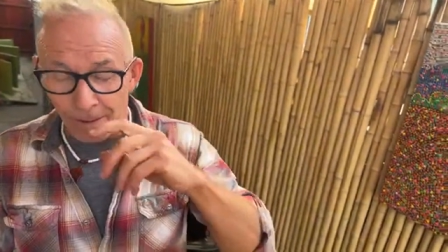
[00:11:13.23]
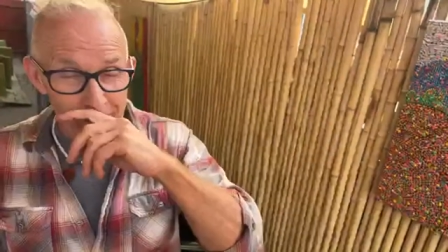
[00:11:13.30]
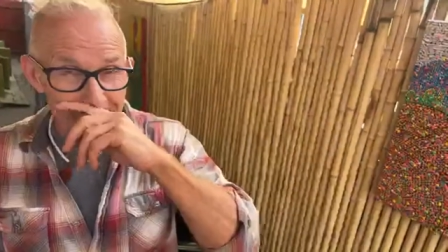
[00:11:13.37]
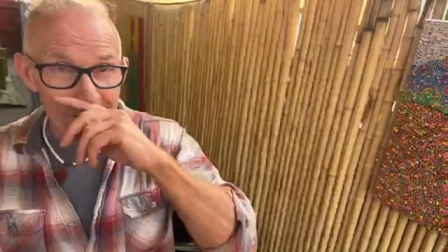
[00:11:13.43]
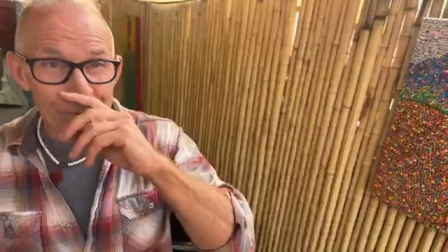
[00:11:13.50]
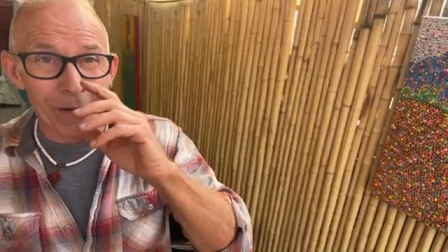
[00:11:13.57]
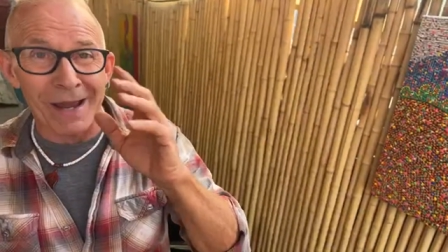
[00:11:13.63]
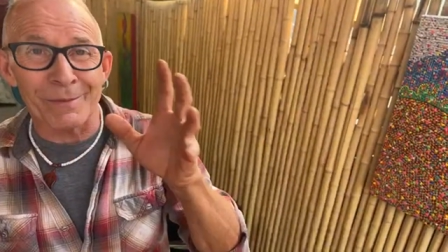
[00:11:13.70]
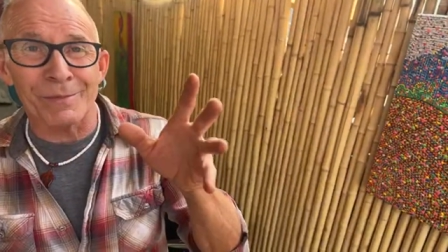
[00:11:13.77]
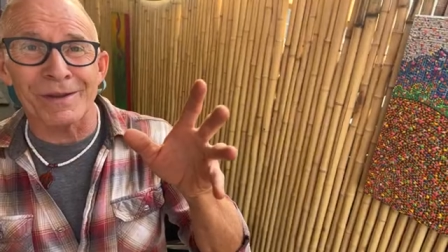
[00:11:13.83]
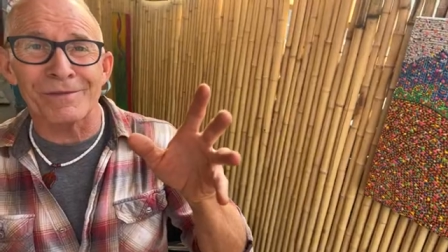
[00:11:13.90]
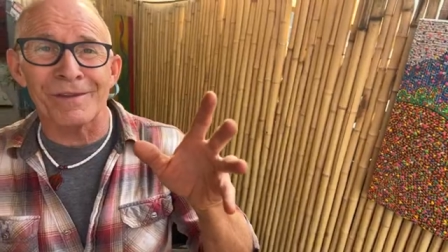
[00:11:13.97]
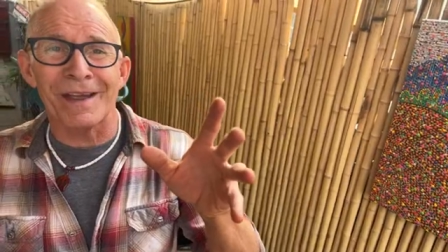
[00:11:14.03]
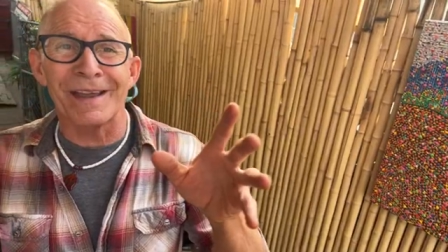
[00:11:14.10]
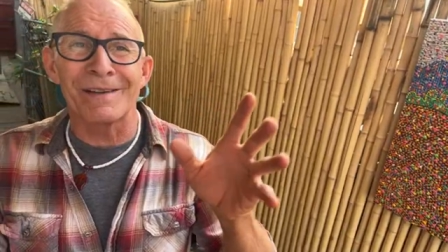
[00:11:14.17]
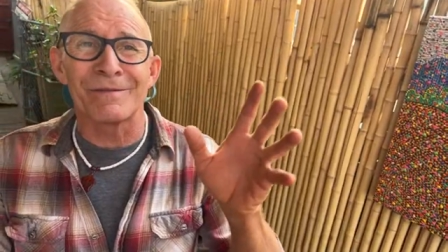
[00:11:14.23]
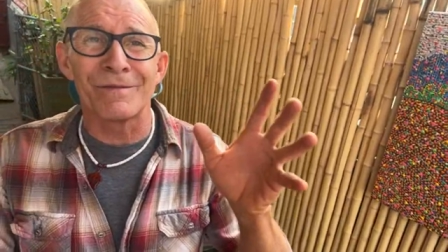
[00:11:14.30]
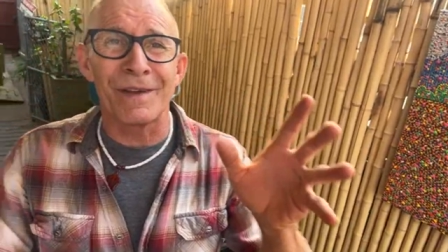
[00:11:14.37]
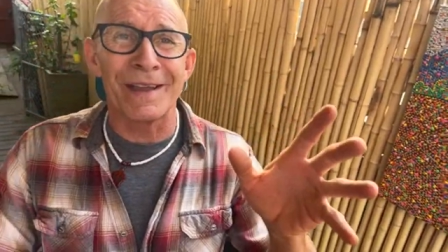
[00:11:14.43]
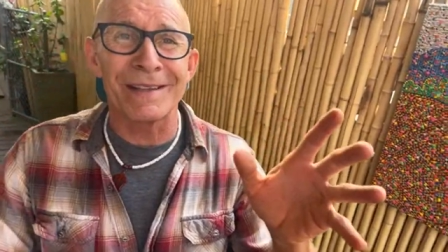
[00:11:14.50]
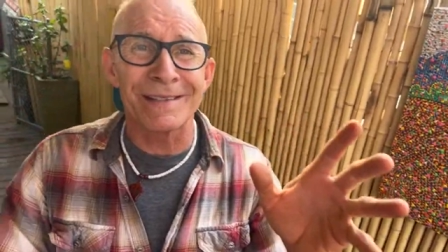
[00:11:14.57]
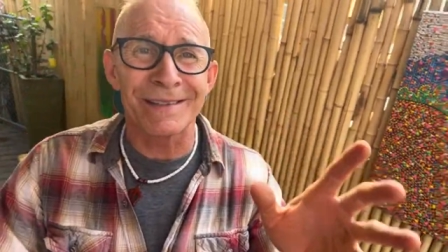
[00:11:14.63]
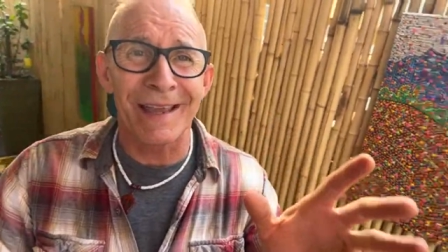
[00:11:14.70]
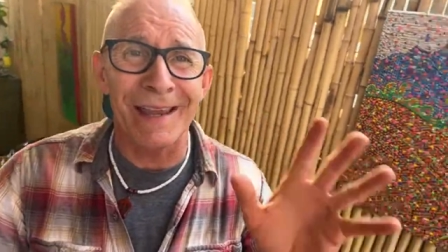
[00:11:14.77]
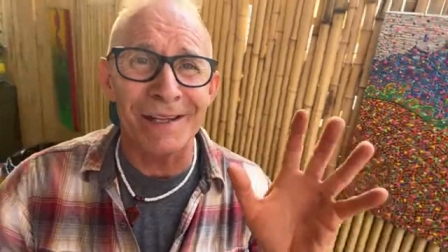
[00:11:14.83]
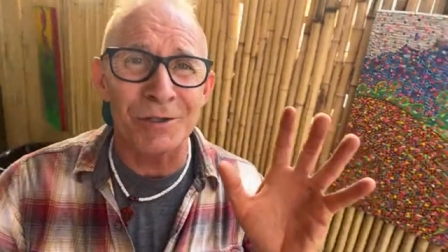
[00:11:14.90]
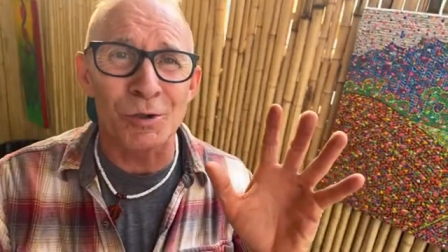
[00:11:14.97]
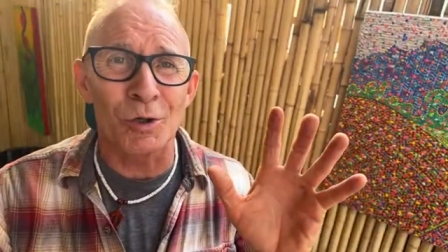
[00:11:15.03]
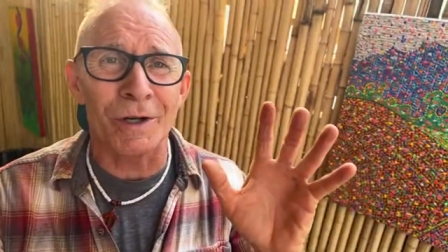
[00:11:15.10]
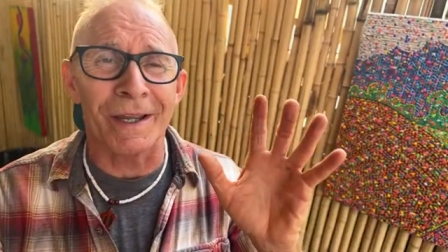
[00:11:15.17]
Okay, Mike McVeigh and Vince, they
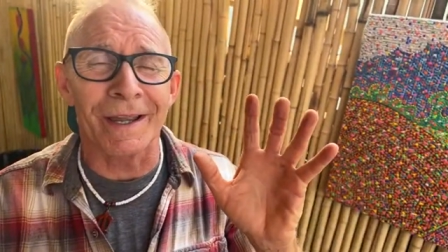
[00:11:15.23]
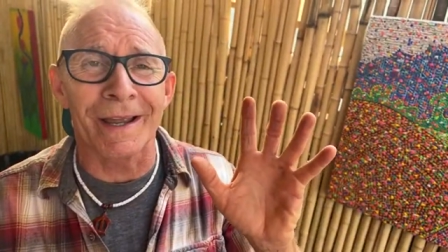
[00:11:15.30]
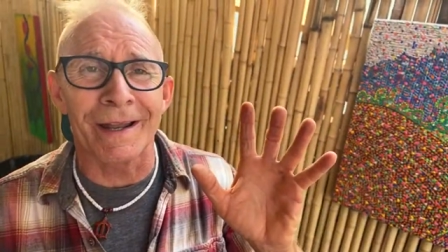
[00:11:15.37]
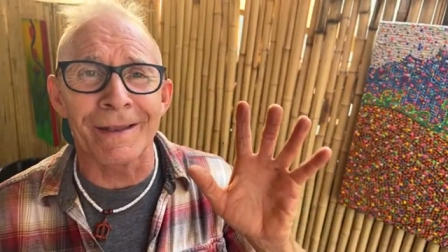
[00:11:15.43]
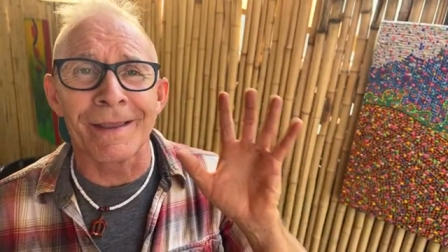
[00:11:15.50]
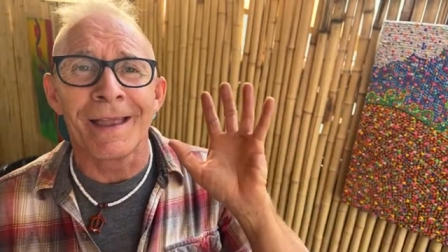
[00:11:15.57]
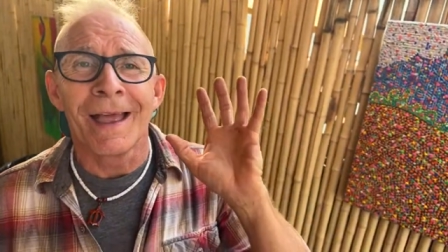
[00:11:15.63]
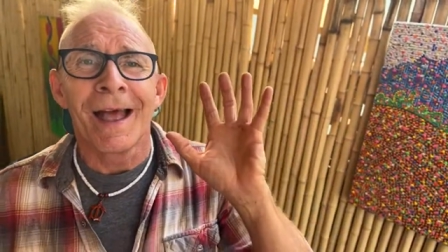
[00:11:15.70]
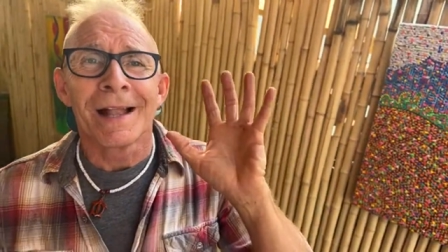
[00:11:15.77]
took in